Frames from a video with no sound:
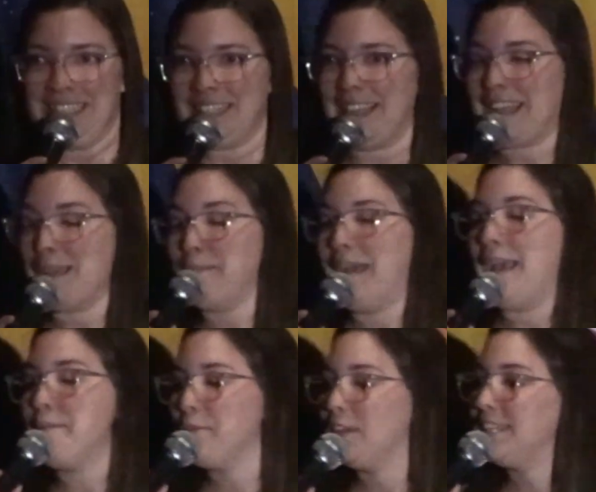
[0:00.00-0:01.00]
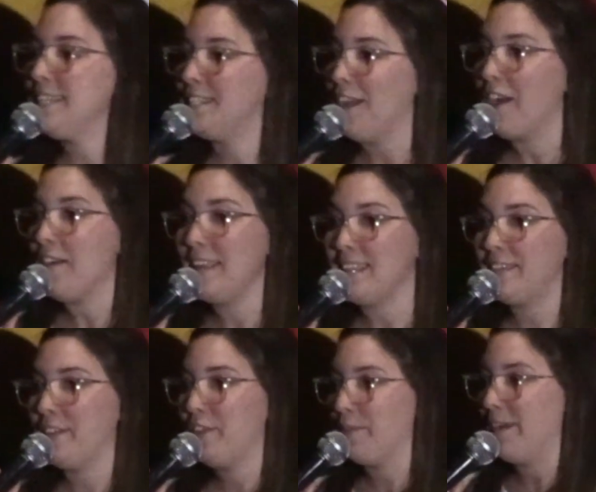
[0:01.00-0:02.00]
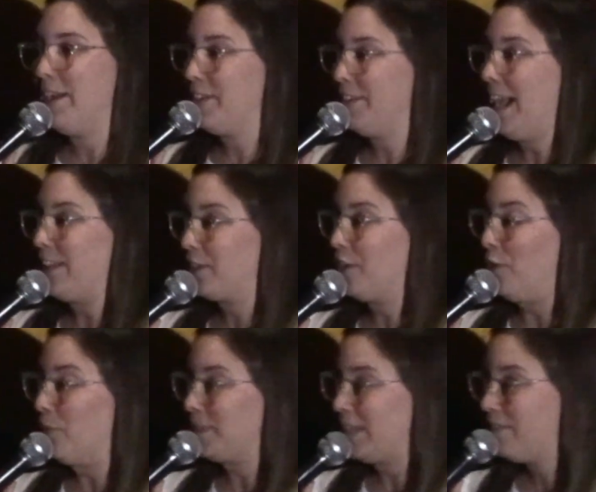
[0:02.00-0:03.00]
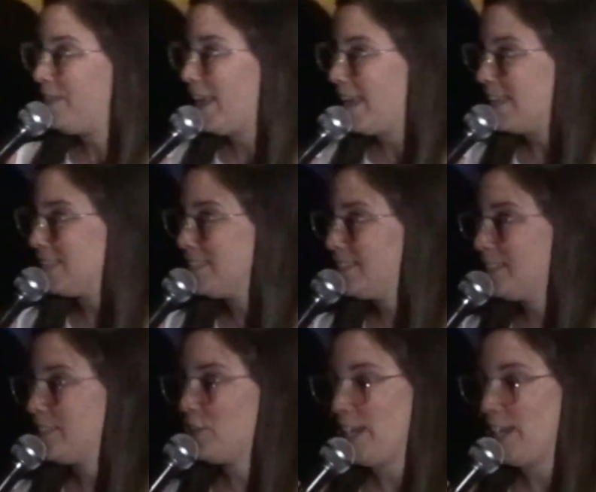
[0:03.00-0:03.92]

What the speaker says: Like, I'm really sorry that the $300 OnlyFans